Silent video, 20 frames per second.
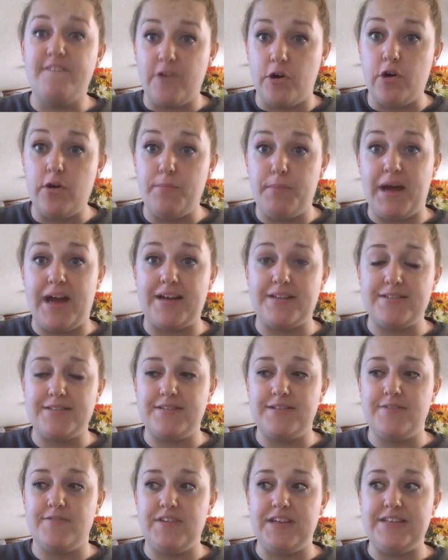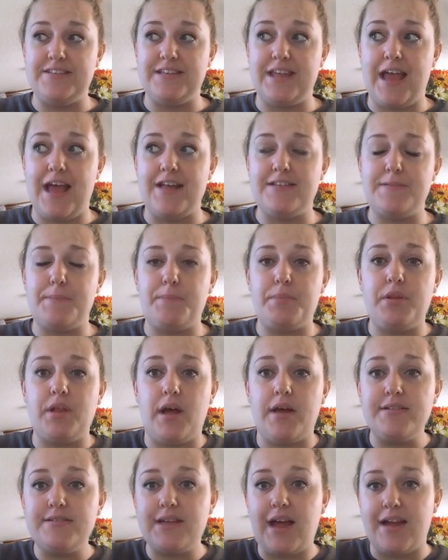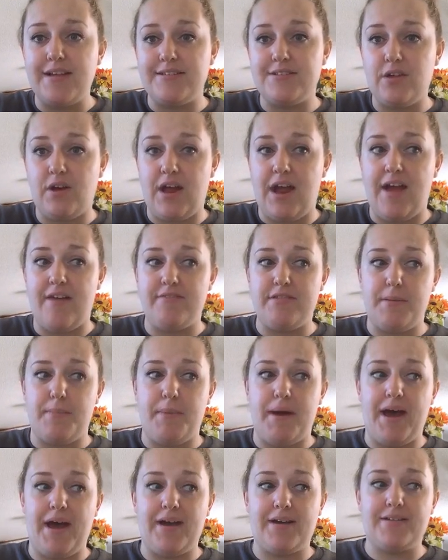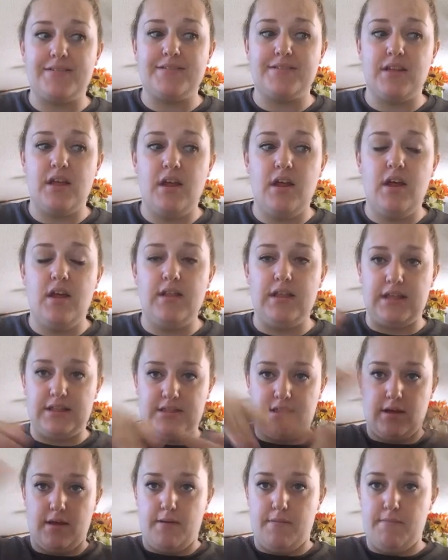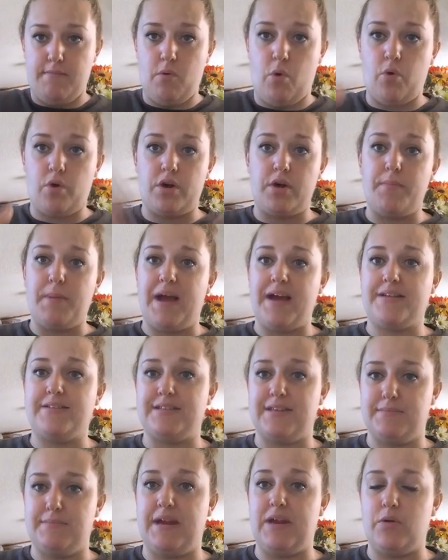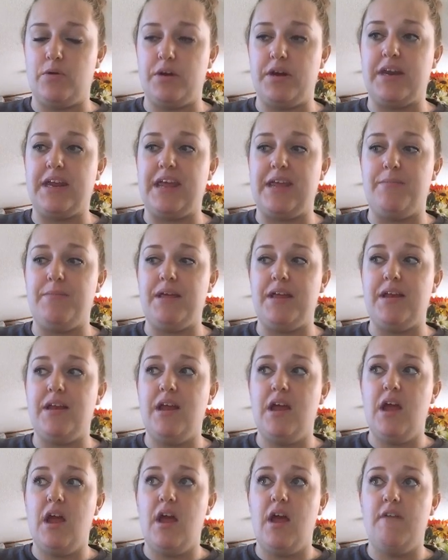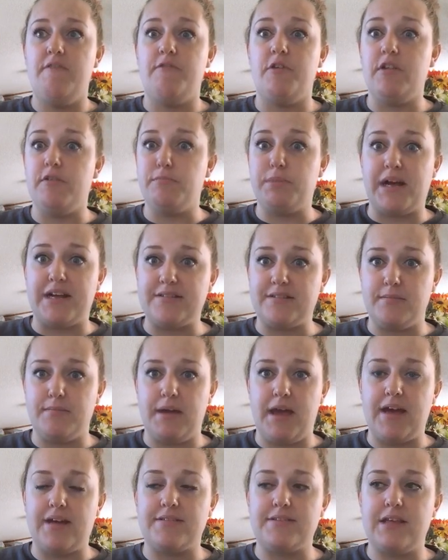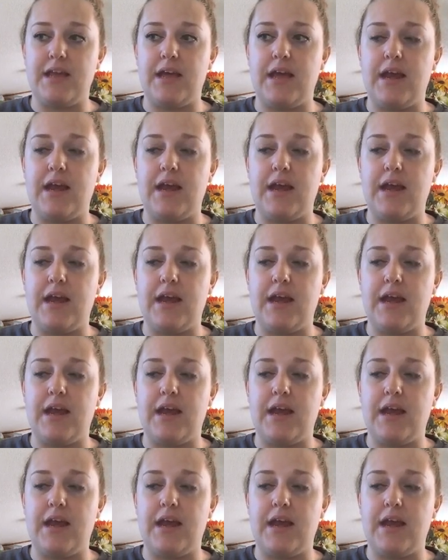full boxes of VCS, plus I still have the box, like the order box that my order came in, full of blossom bags.